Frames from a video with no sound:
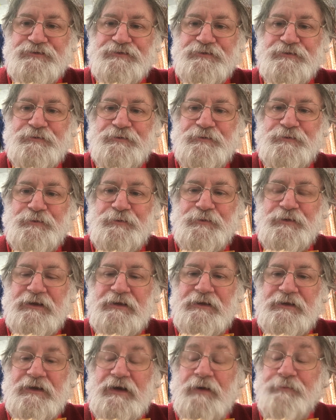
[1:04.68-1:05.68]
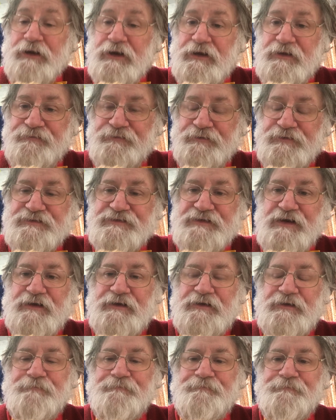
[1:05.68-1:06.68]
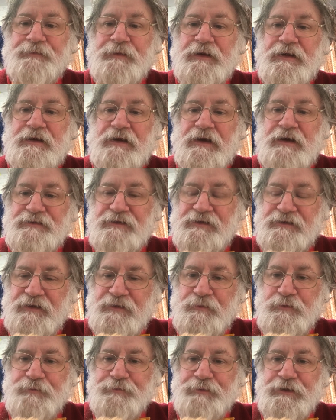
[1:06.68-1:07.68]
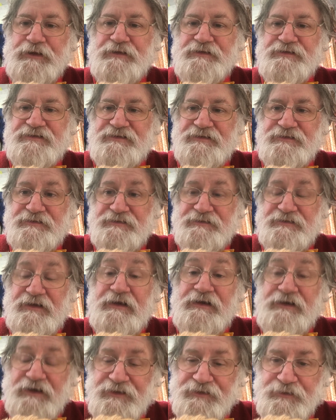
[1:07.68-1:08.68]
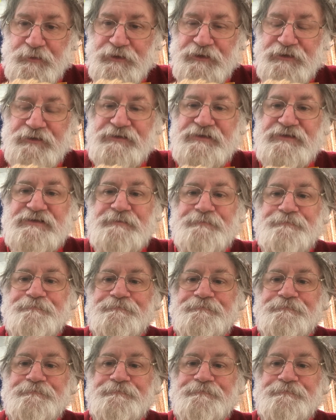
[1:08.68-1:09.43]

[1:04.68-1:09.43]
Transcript: to apply for asylum, and then they would be considered. In other words,